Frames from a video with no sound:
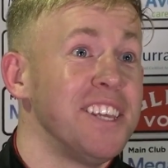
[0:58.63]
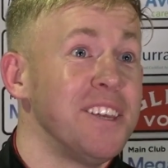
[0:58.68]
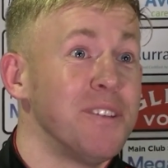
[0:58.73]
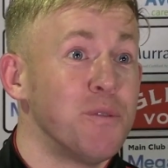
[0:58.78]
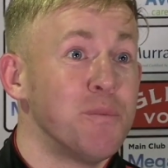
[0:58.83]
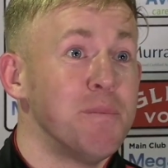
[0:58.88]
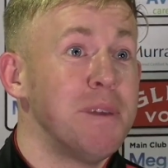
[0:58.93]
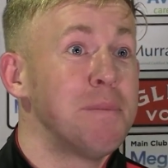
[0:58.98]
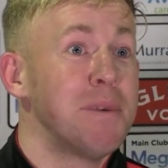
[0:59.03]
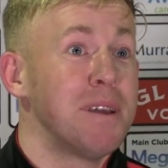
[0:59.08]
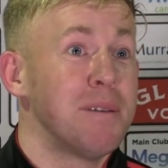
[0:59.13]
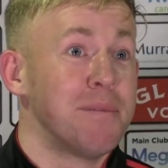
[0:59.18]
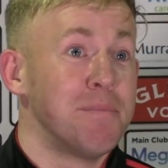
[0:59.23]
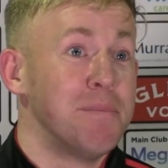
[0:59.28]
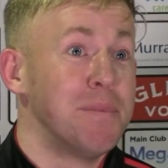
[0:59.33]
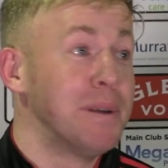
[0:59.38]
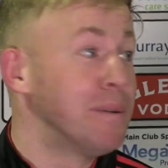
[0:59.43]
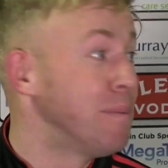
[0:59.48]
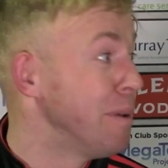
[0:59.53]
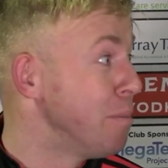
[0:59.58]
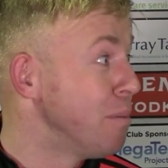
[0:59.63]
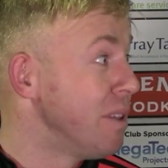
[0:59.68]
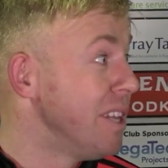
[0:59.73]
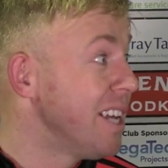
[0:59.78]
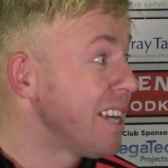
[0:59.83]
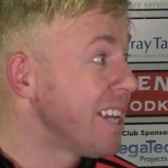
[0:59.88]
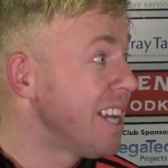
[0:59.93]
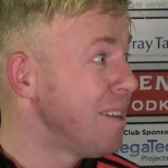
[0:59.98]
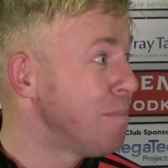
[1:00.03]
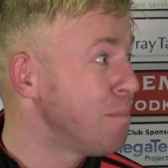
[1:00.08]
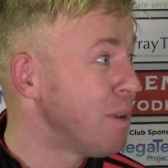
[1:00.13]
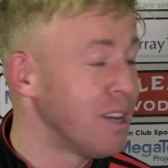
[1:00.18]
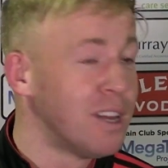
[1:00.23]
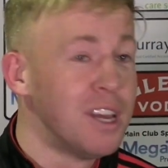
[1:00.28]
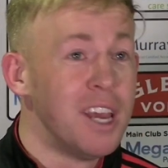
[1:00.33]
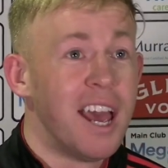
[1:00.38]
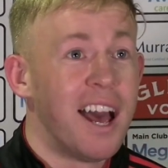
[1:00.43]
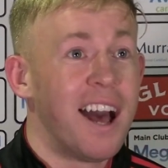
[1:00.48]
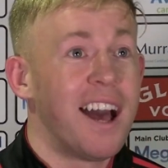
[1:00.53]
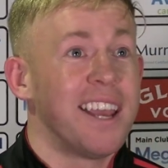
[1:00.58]
you maybe be able to play again.
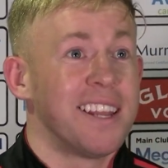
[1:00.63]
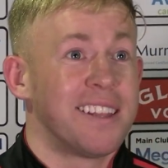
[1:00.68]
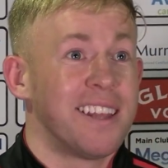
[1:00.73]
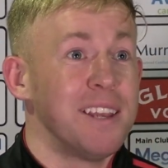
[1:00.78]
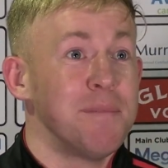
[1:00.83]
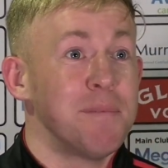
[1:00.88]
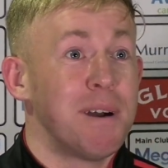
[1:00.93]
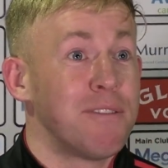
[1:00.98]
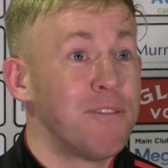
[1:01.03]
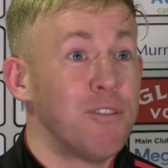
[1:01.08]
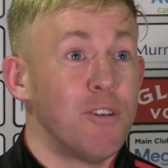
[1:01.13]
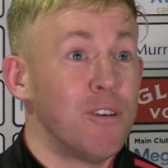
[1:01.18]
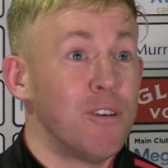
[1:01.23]
But at the time I